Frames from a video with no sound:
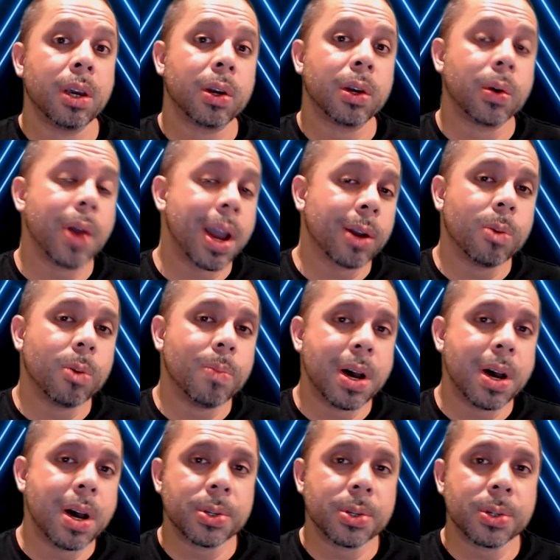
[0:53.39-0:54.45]
Cracow
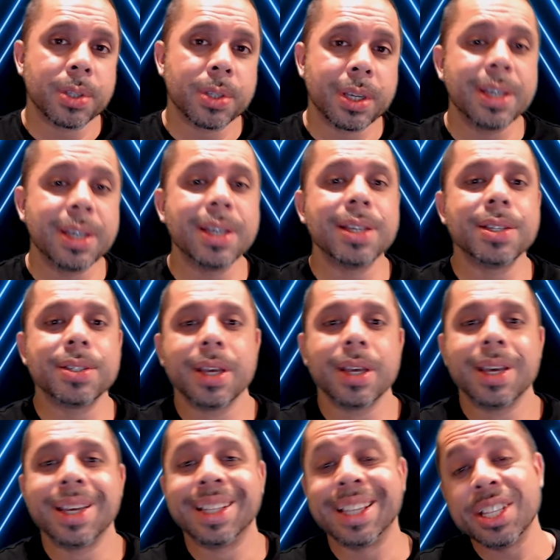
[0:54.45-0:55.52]
Monsters is
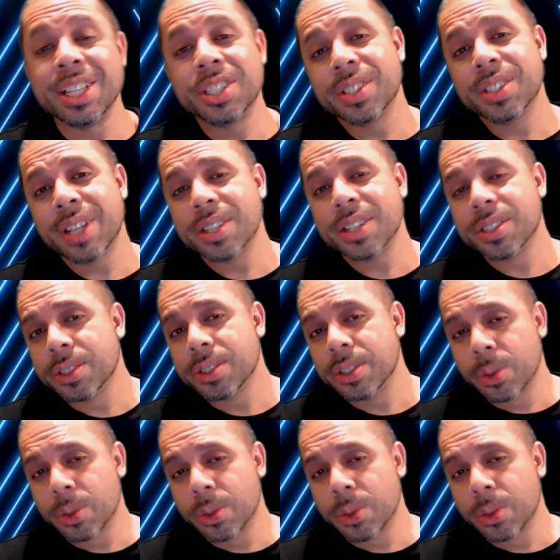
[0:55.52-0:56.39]
an international